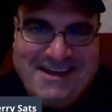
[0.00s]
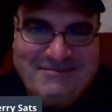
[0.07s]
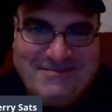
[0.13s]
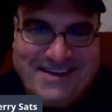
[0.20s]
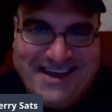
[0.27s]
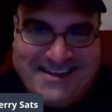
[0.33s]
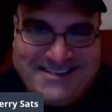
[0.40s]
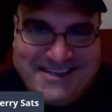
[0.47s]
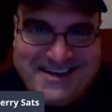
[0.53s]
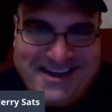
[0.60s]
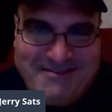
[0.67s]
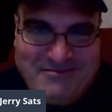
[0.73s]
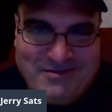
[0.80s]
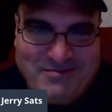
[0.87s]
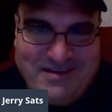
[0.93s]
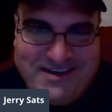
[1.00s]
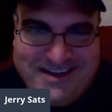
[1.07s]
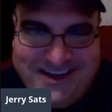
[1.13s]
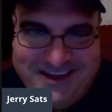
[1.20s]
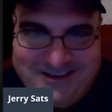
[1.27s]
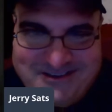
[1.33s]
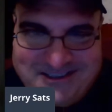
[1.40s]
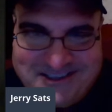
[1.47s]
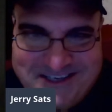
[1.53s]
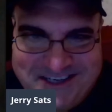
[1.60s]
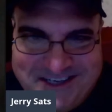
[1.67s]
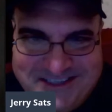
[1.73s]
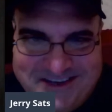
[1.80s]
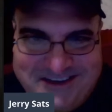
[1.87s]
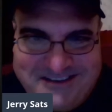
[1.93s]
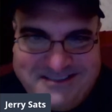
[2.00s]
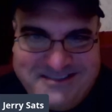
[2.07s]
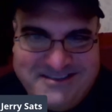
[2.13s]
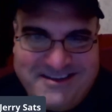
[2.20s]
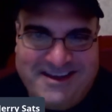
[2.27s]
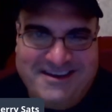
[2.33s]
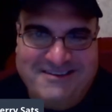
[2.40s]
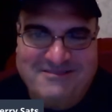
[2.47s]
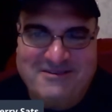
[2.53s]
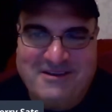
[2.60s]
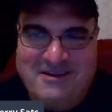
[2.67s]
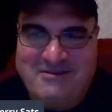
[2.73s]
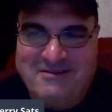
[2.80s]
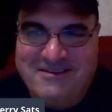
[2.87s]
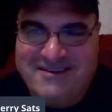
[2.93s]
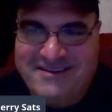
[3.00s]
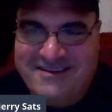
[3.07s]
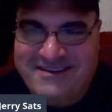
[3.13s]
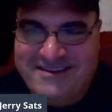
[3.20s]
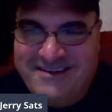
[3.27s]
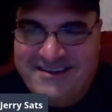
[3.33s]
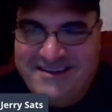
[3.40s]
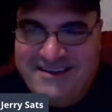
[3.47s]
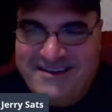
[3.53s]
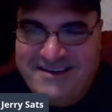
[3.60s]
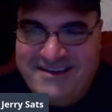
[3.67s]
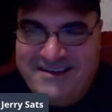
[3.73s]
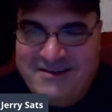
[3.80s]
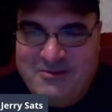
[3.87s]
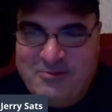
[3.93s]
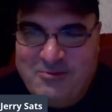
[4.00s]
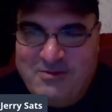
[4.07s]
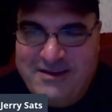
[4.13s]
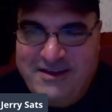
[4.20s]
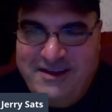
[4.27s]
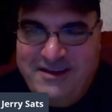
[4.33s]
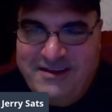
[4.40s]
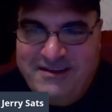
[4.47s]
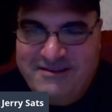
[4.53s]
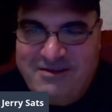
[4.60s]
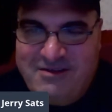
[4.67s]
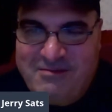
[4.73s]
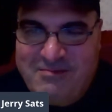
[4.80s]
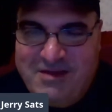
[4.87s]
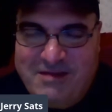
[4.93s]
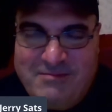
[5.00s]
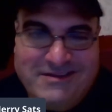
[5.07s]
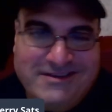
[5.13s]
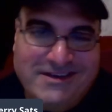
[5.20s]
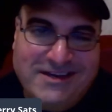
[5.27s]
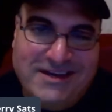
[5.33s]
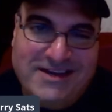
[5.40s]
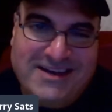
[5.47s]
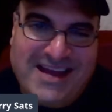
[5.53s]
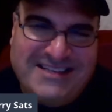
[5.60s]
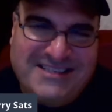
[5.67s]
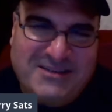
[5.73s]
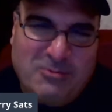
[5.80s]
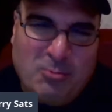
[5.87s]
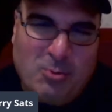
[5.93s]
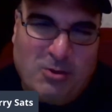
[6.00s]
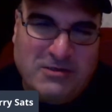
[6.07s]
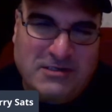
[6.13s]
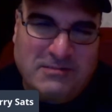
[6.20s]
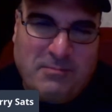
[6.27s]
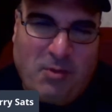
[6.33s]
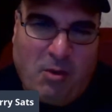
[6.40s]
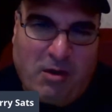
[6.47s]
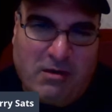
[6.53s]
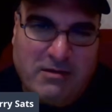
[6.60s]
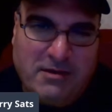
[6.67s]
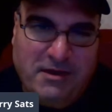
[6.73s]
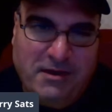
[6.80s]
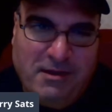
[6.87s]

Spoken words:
I'm guessing everybody else sees us. I don't know. I don't want to eat it all by my. Yeah, that's the worst part.